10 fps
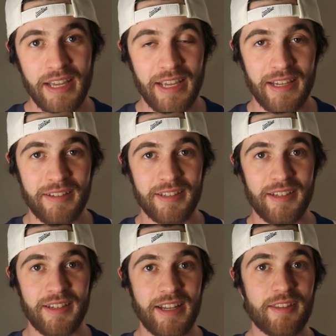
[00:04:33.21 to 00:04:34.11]
and
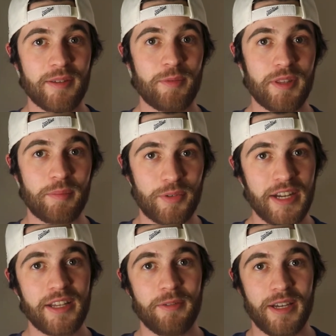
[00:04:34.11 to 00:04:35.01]
ends up with a
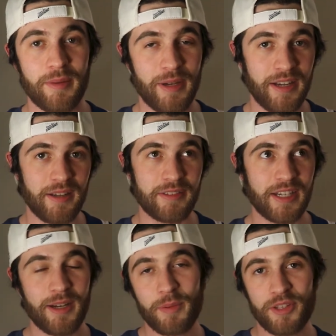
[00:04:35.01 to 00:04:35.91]
breakaway, about a
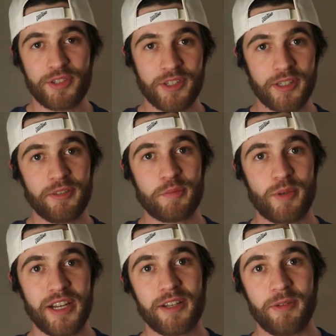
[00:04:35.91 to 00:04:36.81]
top of the circles
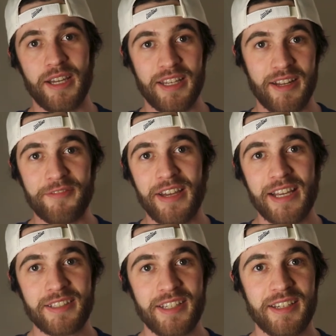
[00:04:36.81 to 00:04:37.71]
breakaway in on
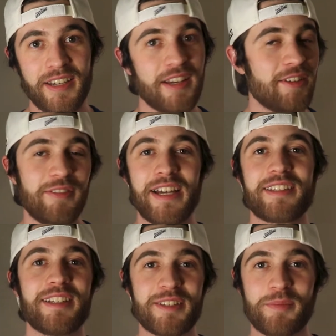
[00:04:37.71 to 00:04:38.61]
Vasi.
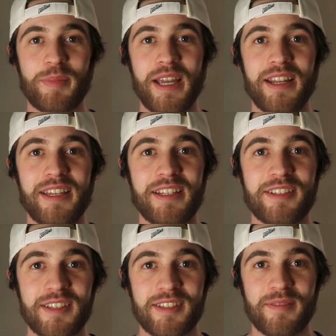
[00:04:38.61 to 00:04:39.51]
Vasi doesn't panic, he
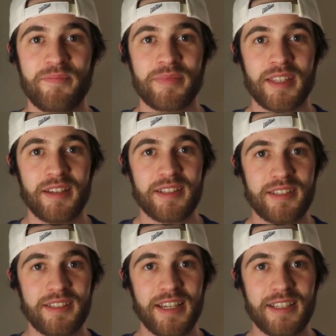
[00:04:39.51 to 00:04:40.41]
just
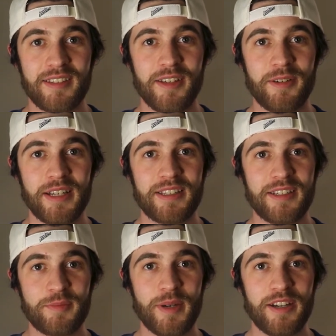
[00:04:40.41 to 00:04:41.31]
stays low, gets in
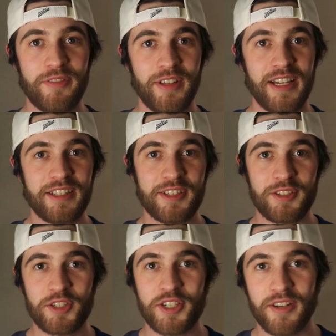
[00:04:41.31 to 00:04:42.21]
his butterfly, and
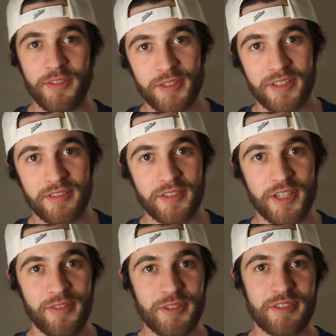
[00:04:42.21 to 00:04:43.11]
just
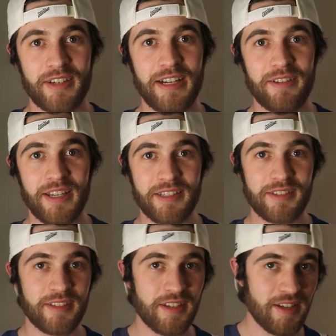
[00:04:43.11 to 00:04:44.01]
shuffles around as